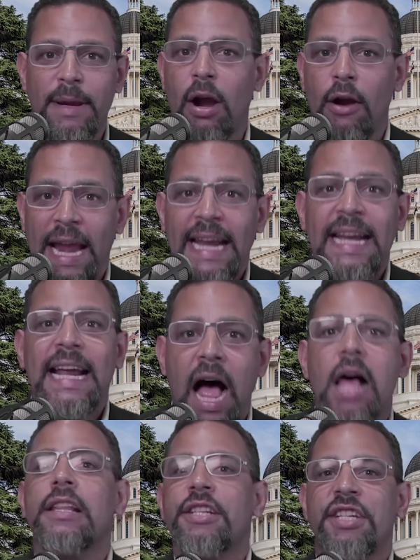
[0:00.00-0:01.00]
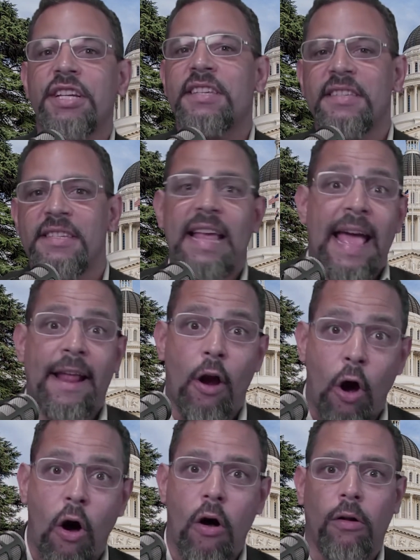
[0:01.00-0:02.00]
are any ologists at
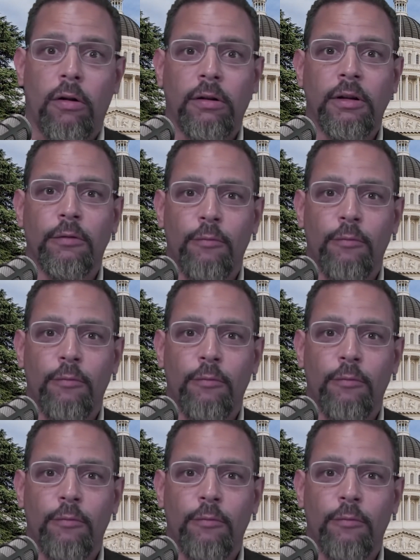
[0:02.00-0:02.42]
all